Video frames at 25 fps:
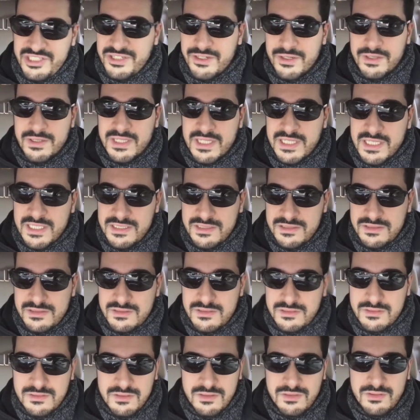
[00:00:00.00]
circuit,
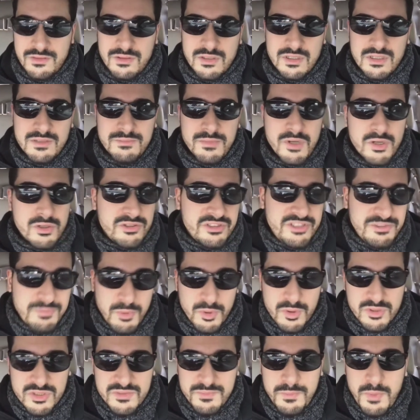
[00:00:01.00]
or a
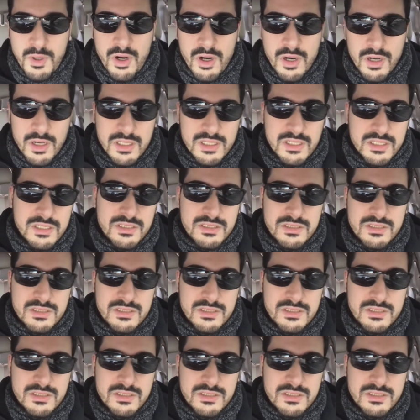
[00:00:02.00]
motorsports park,